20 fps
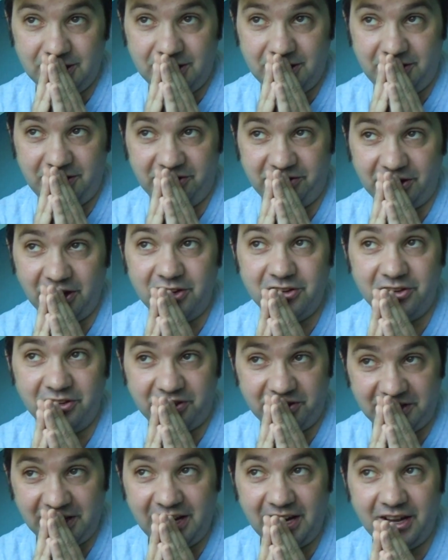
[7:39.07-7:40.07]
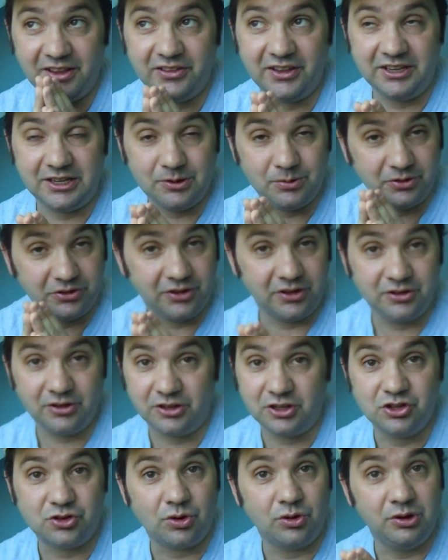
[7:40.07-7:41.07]
just understand that he was under
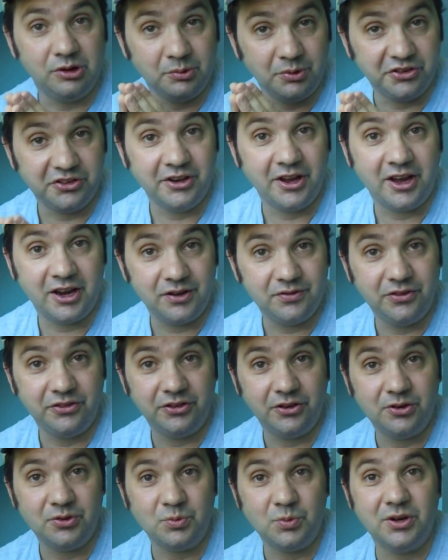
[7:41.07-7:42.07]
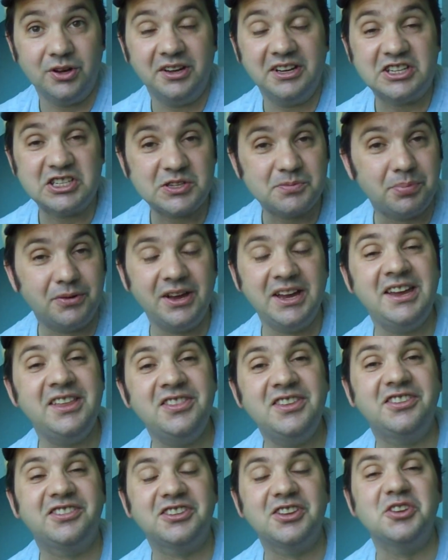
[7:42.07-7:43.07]
control, it was not of his own will. Explain
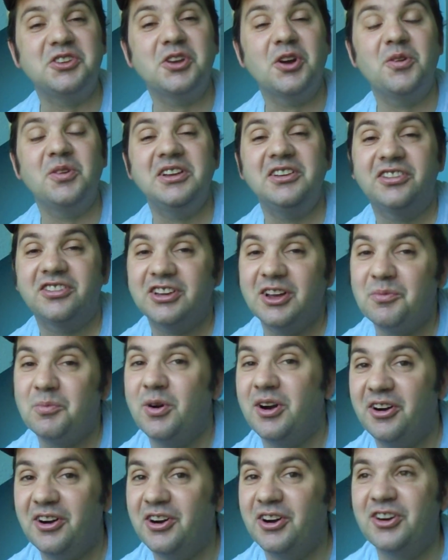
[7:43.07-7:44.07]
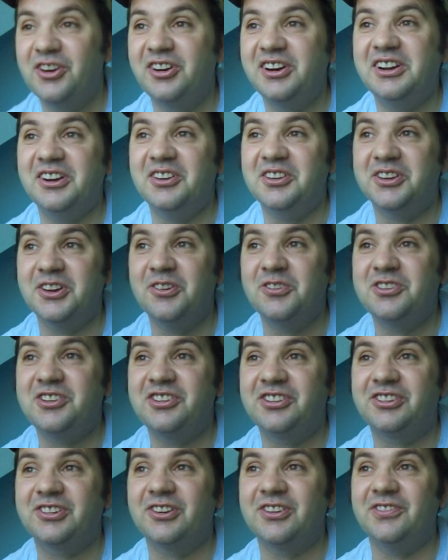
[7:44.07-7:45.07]
this to Tony somewhere earlier. Don't
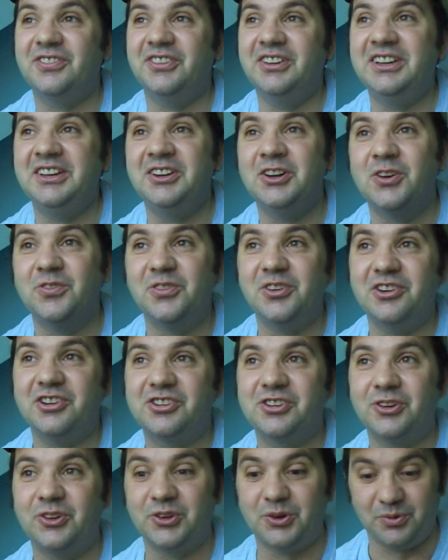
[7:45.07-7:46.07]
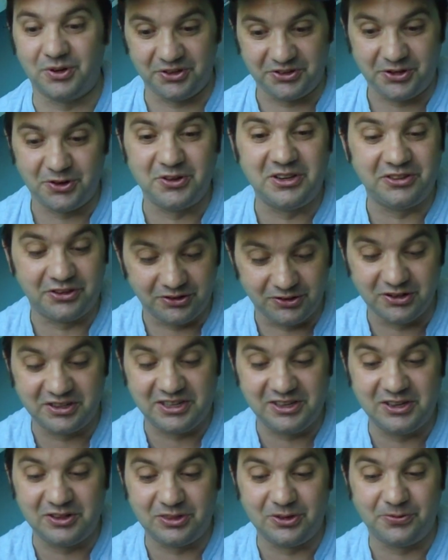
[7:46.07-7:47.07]
just sort of lean over his shoulder while Tony's
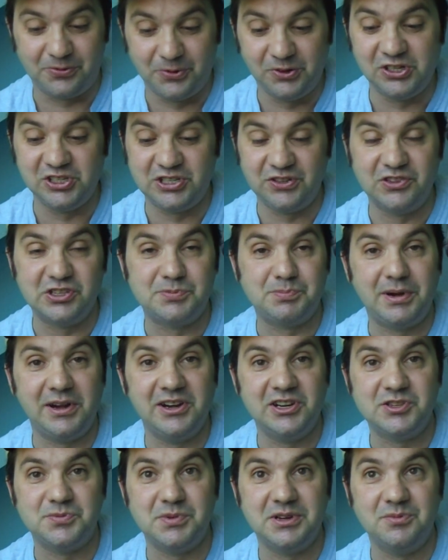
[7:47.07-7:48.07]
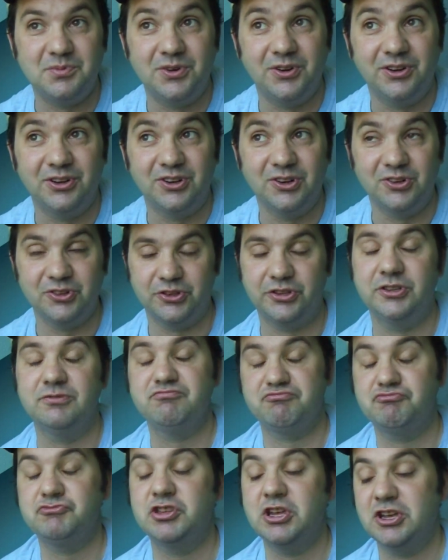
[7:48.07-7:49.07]
looking at the footage of his parents being murdered and goes,
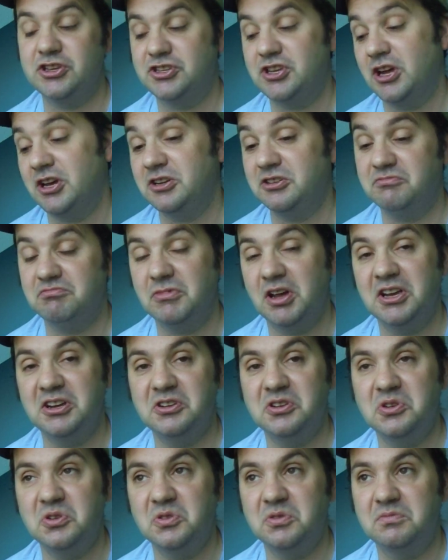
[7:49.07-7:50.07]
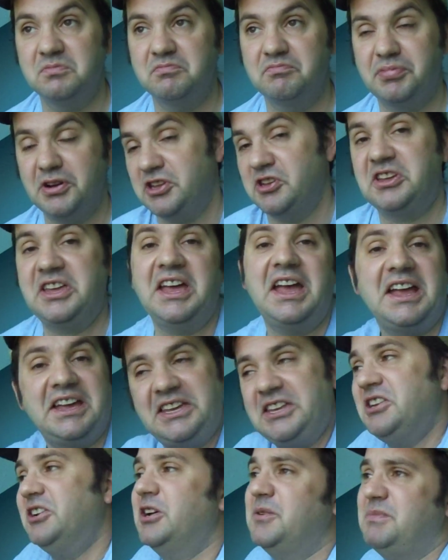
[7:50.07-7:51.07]
yes, I knew. But you can't
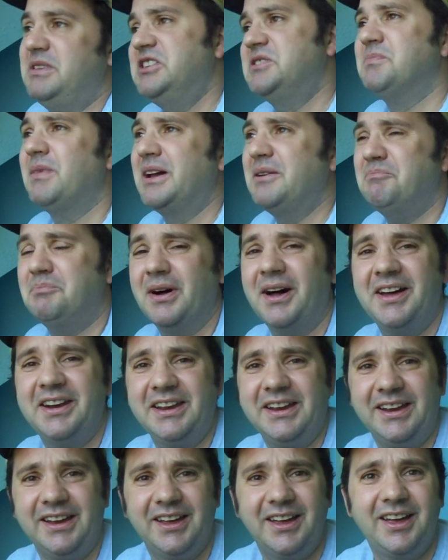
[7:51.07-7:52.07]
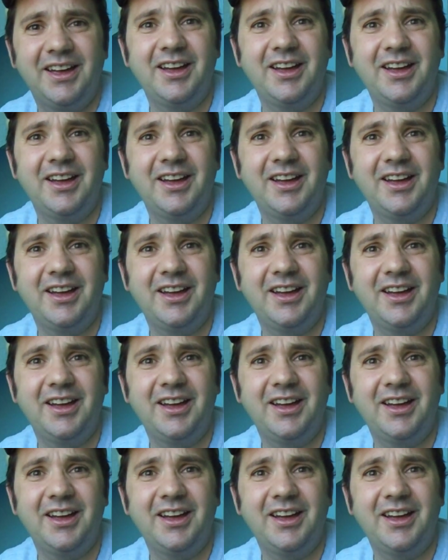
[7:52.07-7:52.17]
kill him, he's my buddy.